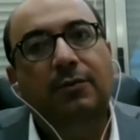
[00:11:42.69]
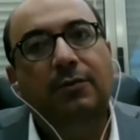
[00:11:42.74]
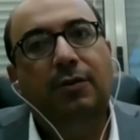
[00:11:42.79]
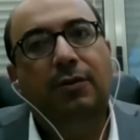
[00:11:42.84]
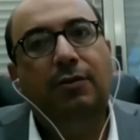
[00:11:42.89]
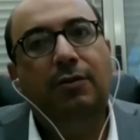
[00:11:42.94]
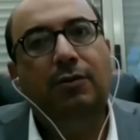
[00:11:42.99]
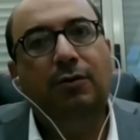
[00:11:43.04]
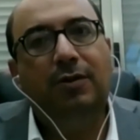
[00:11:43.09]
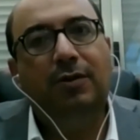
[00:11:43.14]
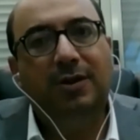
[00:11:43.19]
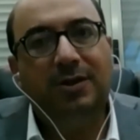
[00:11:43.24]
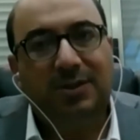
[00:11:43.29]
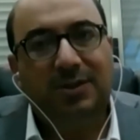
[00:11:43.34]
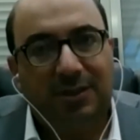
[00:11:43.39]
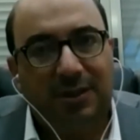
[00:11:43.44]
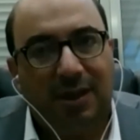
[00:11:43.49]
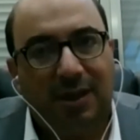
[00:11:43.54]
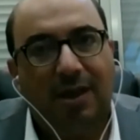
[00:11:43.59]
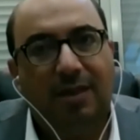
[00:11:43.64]
through this
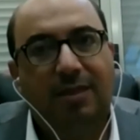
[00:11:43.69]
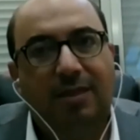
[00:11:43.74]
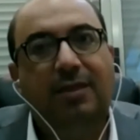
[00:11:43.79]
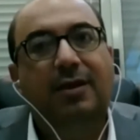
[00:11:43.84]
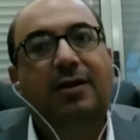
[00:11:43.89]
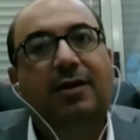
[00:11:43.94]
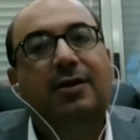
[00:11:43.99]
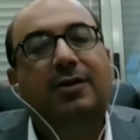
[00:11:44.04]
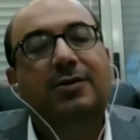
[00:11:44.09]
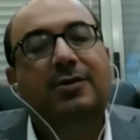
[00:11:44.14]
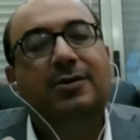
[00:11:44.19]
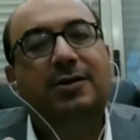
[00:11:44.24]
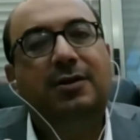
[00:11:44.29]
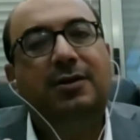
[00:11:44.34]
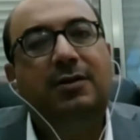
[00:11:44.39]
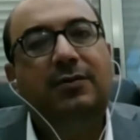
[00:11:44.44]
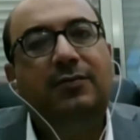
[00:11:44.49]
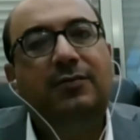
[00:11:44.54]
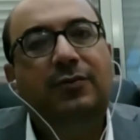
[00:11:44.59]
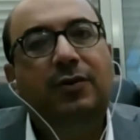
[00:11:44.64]
ethnic cleansing
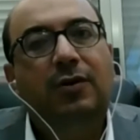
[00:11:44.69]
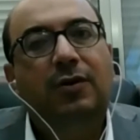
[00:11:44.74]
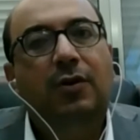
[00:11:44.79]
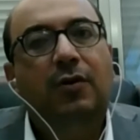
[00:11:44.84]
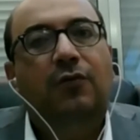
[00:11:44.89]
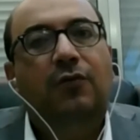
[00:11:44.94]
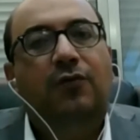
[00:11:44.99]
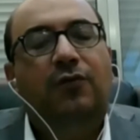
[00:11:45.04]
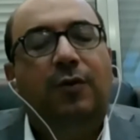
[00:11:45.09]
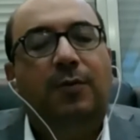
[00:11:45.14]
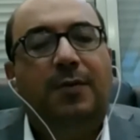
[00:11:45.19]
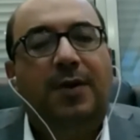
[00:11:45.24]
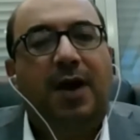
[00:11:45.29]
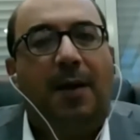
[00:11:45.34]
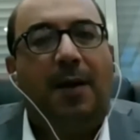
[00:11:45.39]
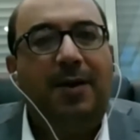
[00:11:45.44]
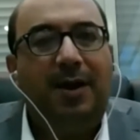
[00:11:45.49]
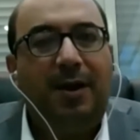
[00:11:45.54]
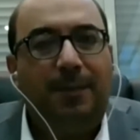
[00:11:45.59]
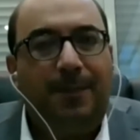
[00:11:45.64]
from
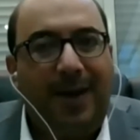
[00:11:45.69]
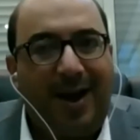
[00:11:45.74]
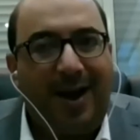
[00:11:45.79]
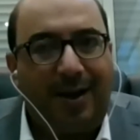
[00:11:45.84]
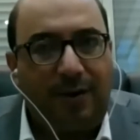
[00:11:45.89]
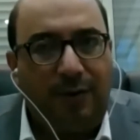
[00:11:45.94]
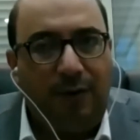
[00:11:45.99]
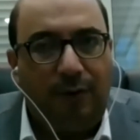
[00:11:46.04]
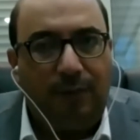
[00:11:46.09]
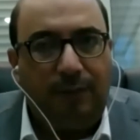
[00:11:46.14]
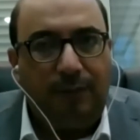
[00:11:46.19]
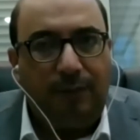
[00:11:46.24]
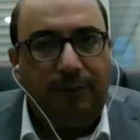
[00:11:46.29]
coming back home.